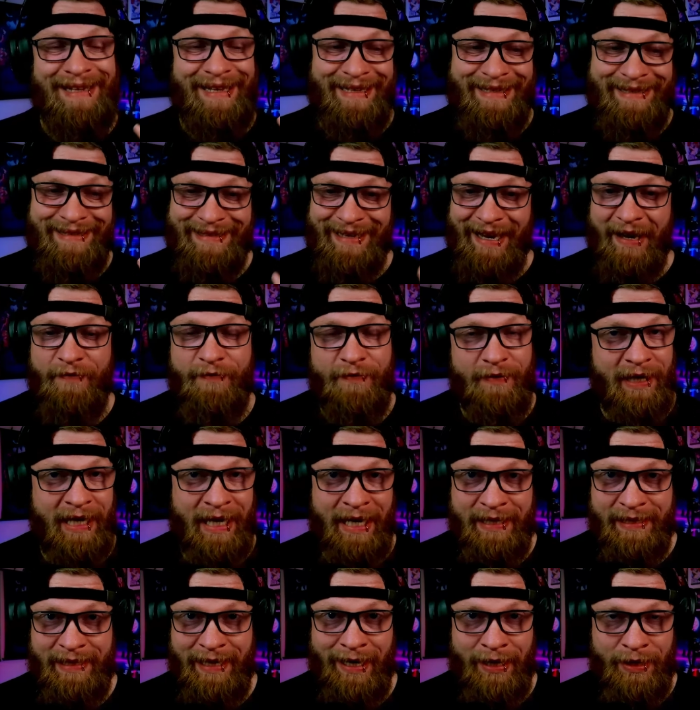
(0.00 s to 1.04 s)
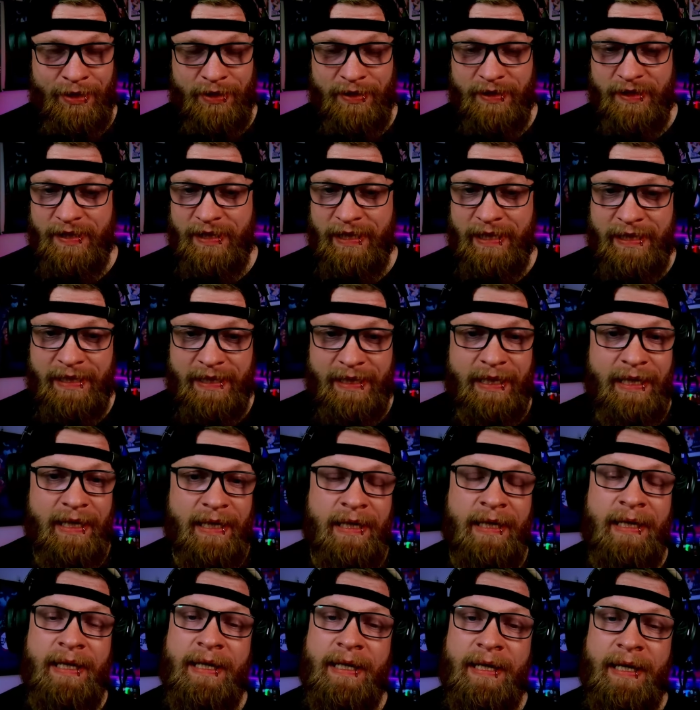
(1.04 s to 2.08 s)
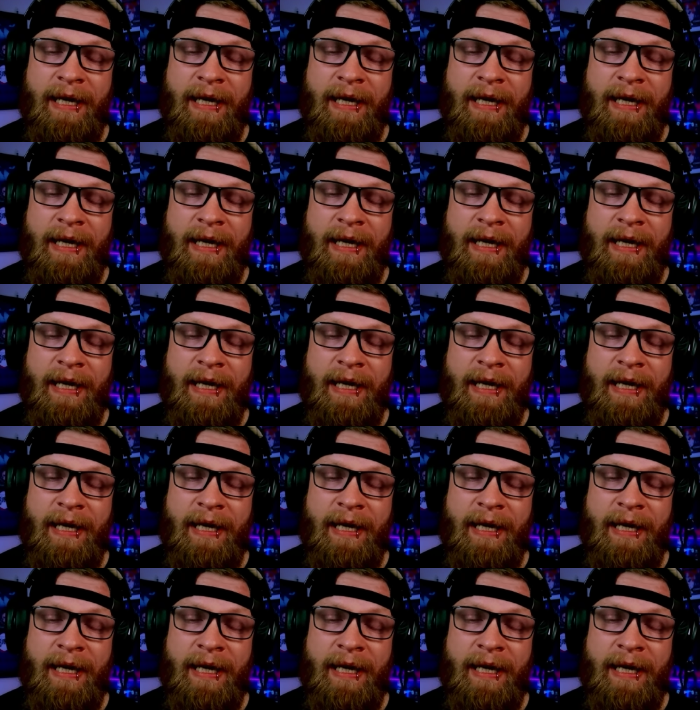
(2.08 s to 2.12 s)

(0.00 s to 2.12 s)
It definitely has action scenes in it,